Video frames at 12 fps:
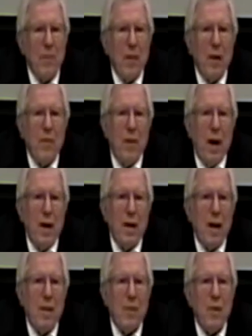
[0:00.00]
And
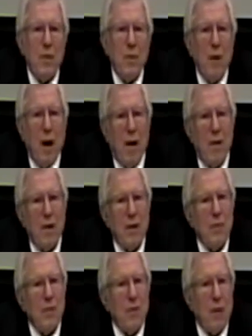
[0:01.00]
finally, after two hours
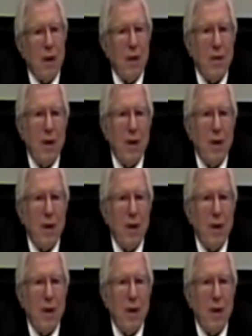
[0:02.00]
of struggle,